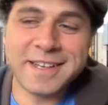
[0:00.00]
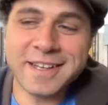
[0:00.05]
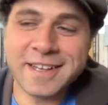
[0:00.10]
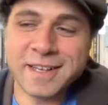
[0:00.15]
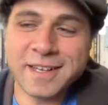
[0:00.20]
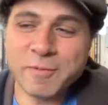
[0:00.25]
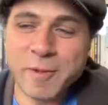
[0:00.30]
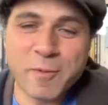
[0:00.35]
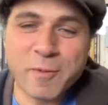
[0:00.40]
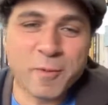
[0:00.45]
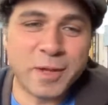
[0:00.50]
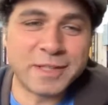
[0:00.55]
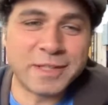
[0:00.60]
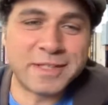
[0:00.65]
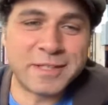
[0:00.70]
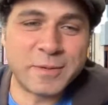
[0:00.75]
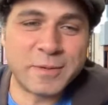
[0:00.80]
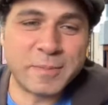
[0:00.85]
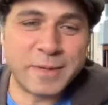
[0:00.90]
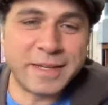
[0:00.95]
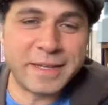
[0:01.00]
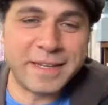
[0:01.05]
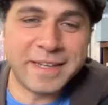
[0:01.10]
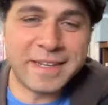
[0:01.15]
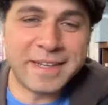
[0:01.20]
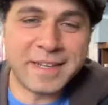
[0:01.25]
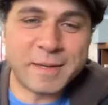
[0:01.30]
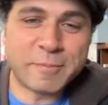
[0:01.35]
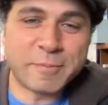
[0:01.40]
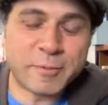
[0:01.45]
we want to
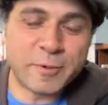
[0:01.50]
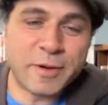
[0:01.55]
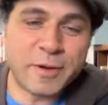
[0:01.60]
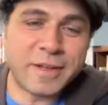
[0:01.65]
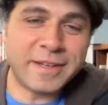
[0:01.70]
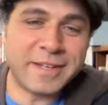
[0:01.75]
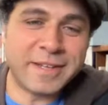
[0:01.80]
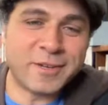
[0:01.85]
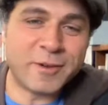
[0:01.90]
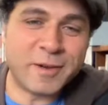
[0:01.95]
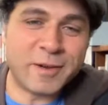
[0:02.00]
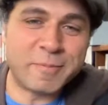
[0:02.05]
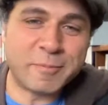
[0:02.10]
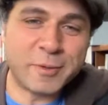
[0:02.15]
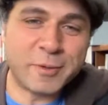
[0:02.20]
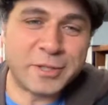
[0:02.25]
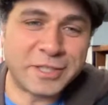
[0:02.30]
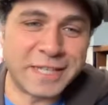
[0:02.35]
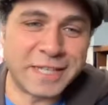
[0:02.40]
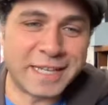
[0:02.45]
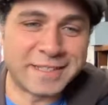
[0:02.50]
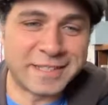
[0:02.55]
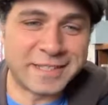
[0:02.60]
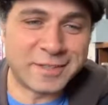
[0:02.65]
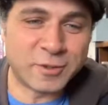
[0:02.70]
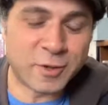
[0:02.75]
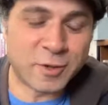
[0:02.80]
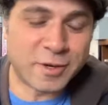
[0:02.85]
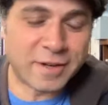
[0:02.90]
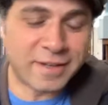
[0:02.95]
be
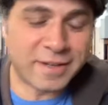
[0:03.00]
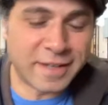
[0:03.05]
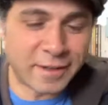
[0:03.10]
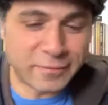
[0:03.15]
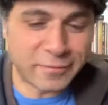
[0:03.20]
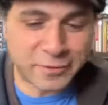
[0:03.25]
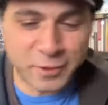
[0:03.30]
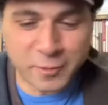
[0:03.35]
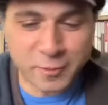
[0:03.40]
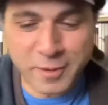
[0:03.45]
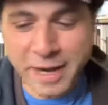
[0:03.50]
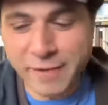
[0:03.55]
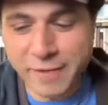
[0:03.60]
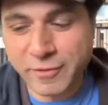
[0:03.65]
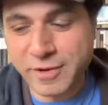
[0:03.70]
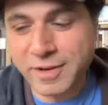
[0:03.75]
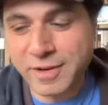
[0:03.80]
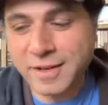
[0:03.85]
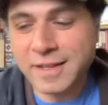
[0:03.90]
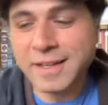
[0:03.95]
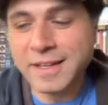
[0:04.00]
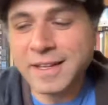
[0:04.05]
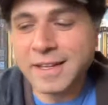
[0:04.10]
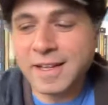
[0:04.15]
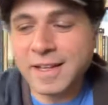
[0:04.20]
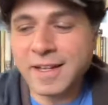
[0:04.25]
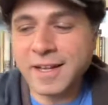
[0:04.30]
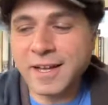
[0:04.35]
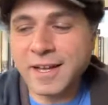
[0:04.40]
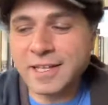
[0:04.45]
appreciated or loved or whatever,
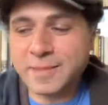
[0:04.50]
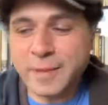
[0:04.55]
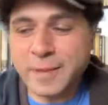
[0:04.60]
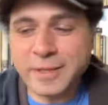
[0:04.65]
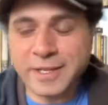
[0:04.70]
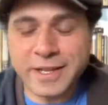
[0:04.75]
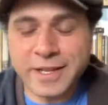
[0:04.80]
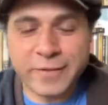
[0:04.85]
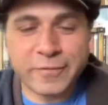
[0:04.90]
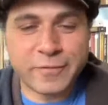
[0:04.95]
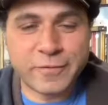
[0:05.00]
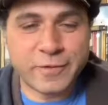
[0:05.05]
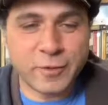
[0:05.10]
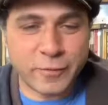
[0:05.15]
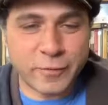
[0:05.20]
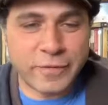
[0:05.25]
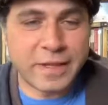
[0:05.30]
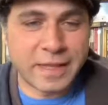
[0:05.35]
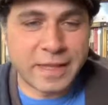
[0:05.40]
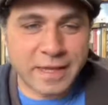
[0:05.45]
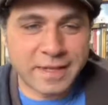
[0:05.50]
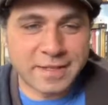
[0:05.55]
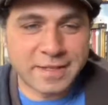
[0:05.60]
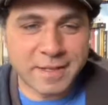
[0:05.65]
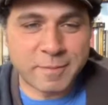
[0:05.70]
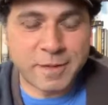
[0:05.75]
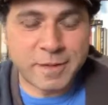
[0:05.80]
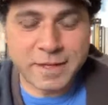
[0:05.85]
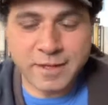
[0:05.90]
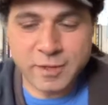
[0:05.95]
especially if you feel like
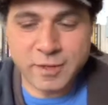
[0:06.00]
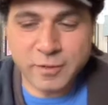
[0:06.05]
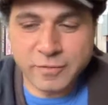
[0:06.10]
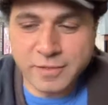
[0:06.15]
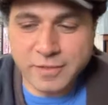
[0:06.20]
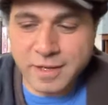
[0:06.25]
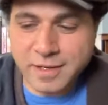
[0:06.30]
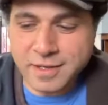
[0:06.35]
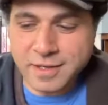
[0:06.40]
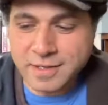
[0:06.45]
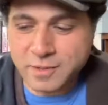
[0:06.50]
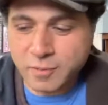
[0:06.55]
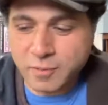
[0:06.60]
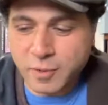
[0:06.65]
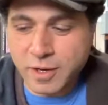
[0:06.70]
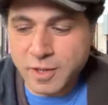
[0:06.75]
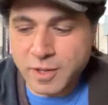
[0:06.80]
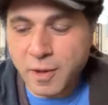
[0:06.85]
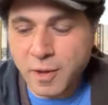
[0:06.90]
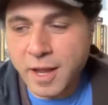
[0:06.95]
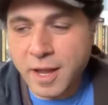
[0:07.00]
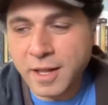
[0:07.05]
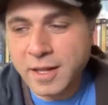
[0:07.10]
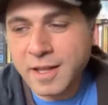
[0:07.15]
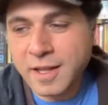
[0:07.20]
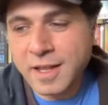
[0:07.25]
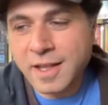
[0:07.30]
something you've done is worthwhile.